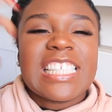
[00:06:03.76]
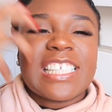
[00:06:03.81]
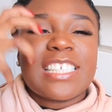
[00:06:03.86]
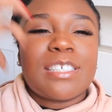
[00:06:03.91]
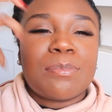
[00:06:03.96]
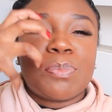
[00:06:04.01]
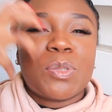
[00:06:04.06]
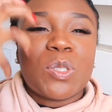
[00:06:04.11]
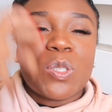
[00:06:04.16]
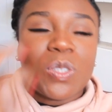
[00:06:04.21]

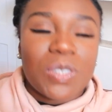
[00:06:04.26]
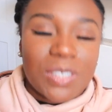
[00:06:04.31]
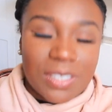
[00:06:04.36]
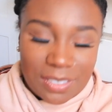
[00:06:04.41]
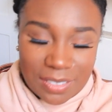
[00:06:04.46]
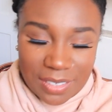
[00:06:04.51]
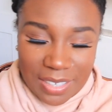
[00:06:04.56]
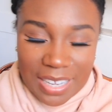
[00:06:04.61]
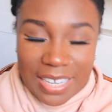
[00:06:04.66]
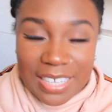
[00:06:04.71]
into the
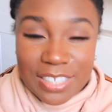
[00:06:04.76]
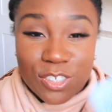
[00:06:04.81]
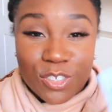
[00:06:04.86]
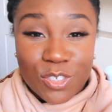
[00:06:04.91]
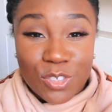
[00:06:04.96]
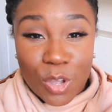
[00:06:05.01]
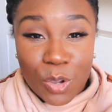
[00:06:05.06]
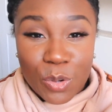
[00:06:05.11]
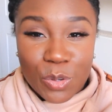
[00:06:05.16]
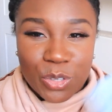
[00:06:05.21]
pores.
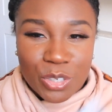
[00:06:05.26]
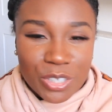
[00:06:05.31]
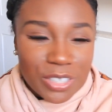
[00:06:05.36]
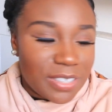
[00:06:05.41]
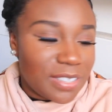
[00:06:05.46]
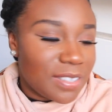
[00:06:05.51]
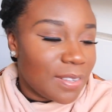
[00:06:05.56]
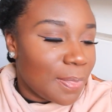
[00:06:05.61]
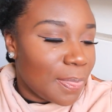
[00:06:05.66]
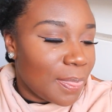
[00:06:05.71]
So
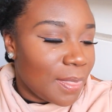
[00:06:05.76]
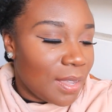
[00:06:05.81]
good.